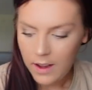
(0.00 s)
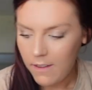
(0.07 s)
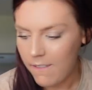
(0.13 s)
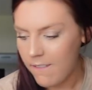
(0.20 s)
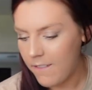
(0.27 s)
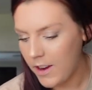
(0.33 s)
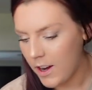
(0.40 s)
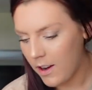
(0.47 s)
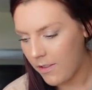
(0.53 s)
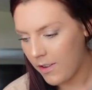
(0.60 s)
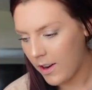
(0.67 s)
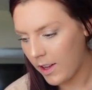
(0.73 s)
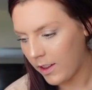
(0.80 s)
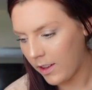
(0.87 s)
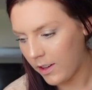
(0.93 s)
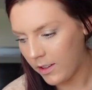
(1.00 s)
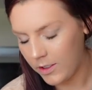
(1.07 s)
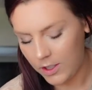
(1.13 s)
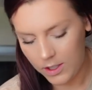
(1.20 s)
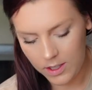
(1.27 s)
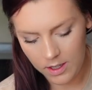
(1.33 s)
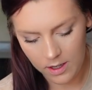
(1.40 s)
very, very little,
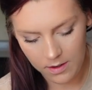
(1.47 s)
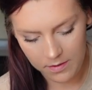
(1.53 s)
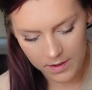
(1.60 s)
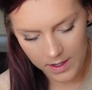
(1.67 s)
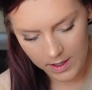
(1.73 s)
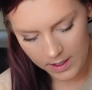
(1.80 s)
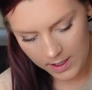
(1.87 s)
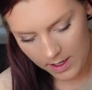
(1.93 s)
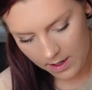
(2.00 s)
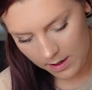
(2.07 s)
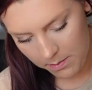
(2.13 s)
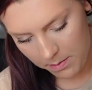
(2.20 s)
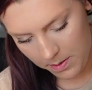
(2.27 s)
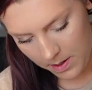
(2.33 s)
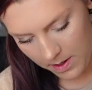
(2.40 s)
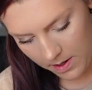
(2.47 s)
just enough on the top.